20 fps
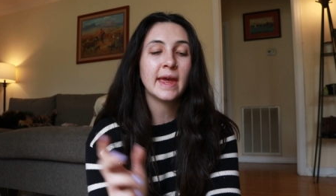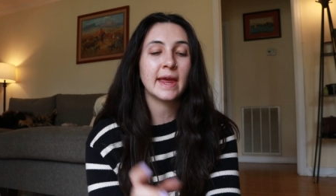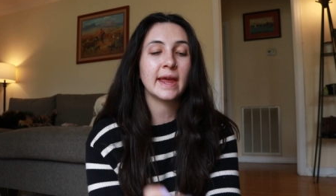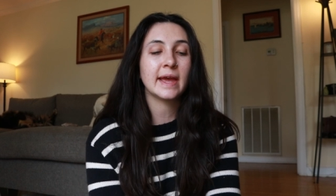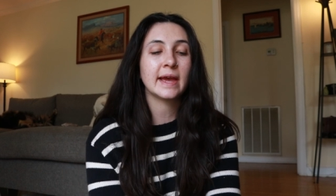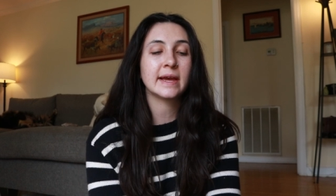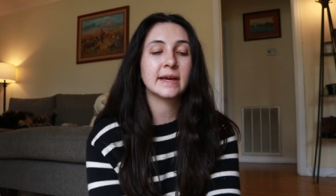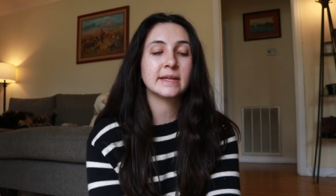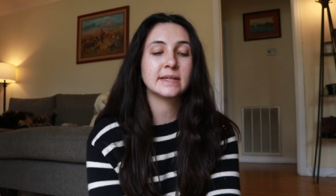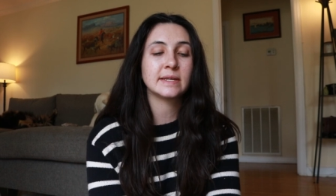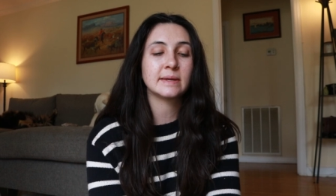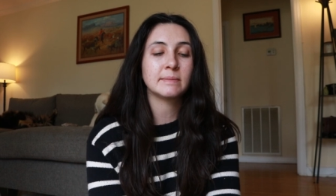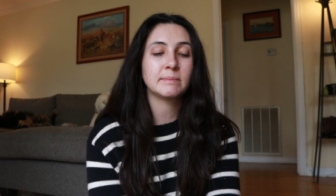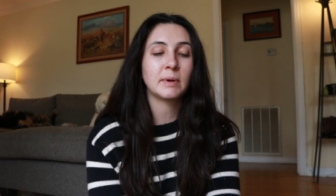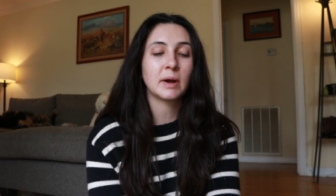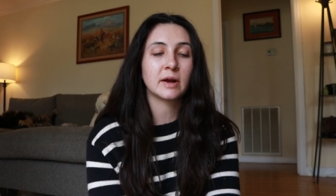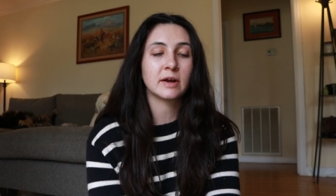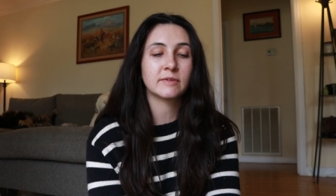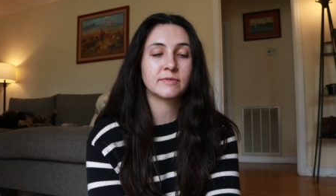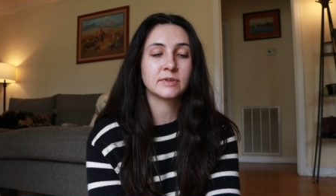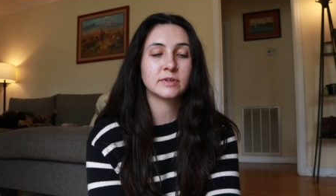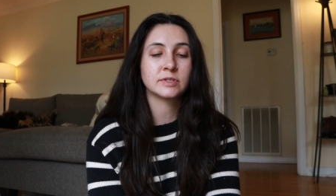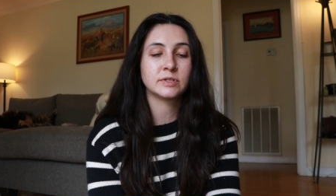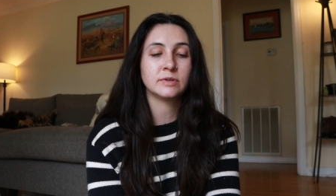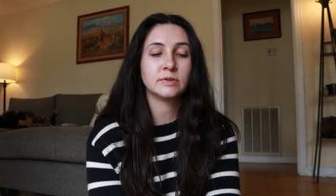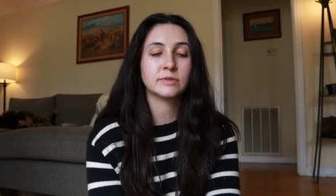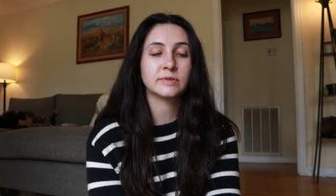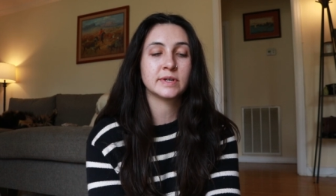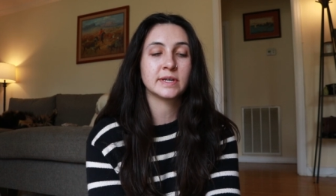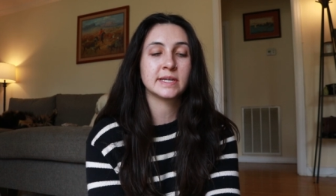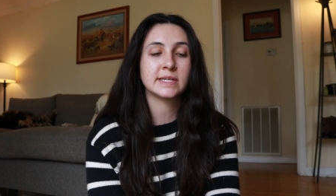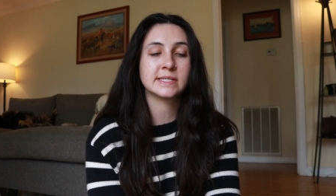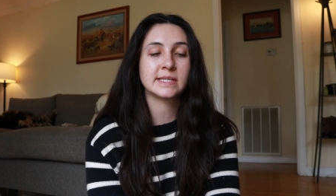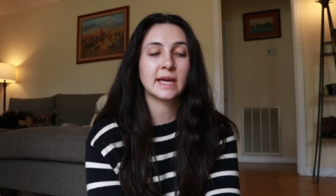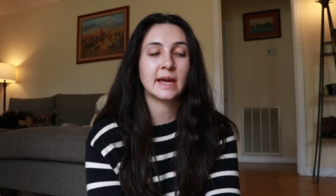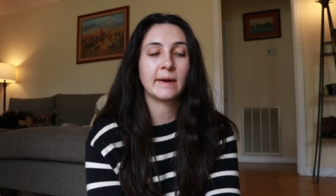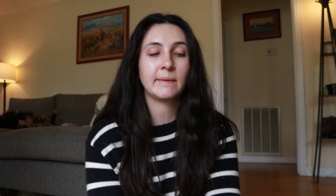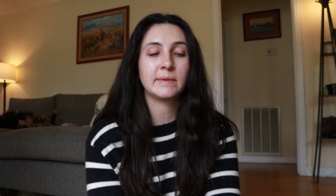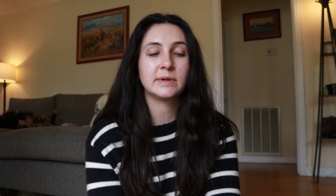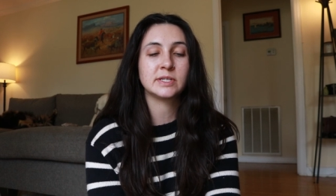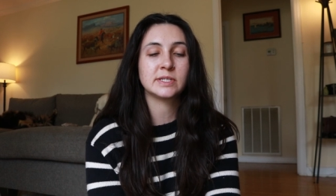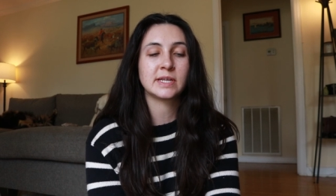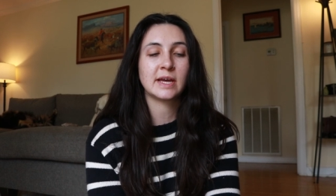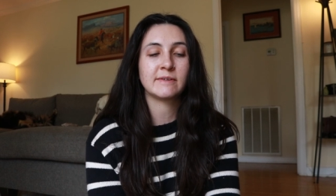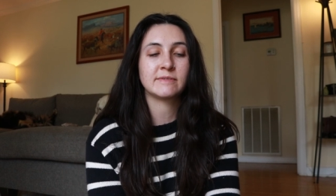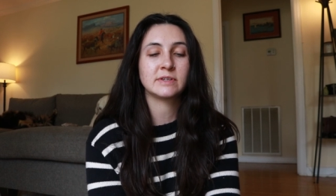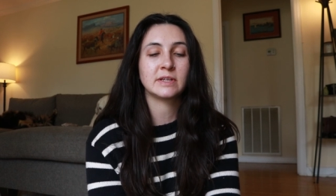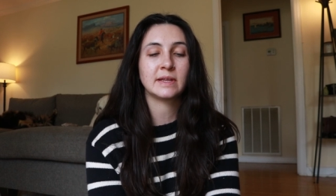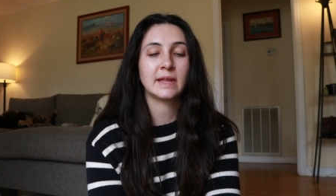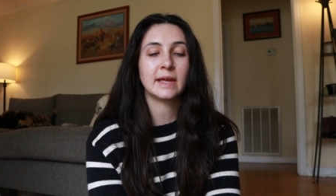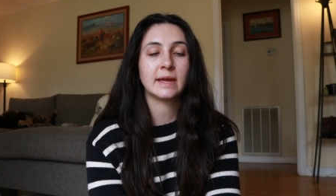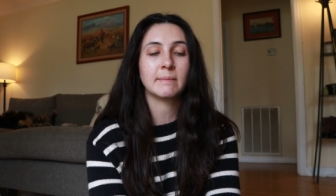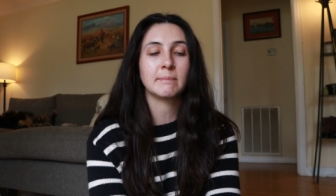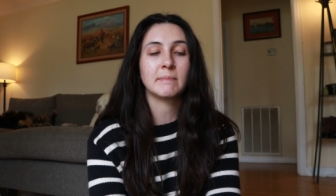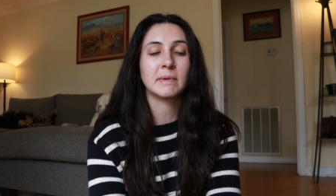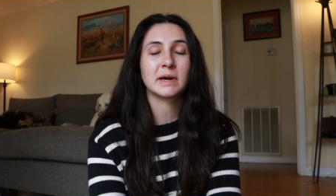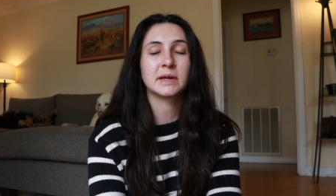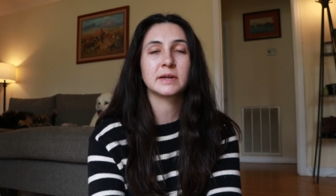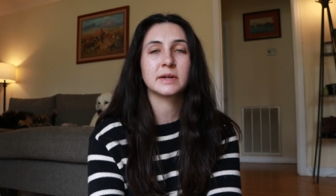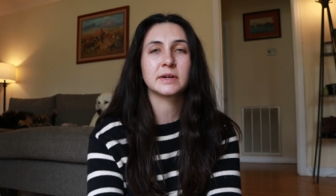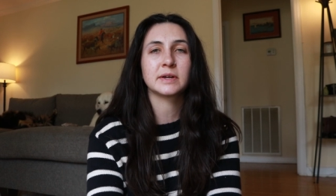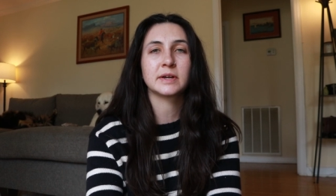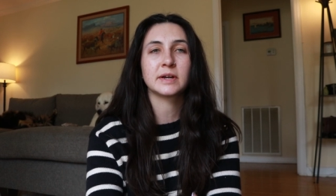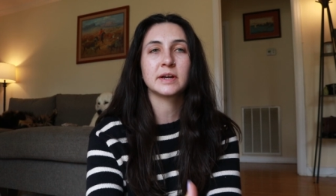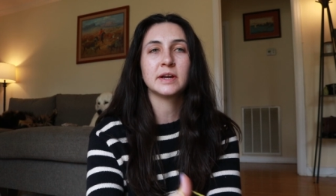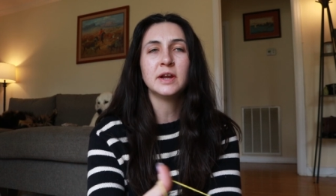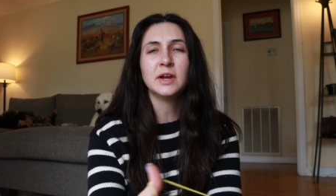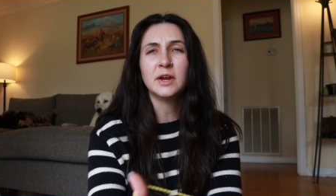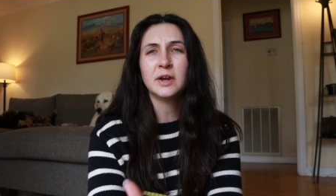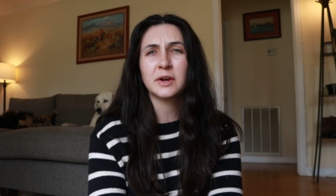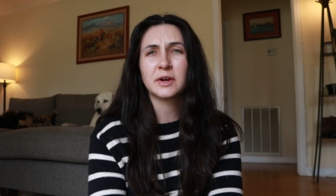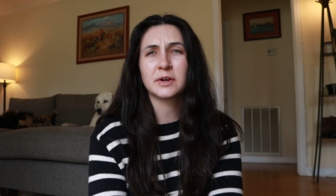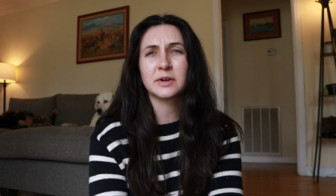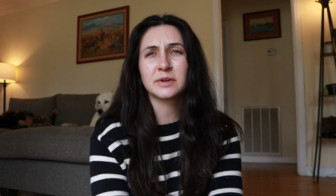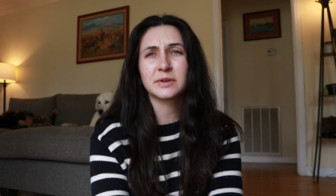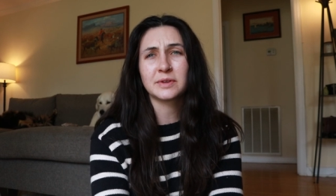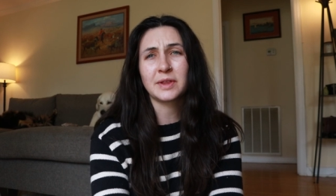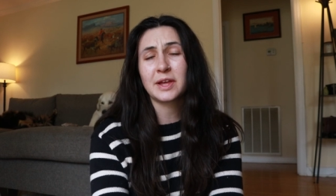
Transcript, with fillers: and part of her tutoring is that I would just have to like monitor her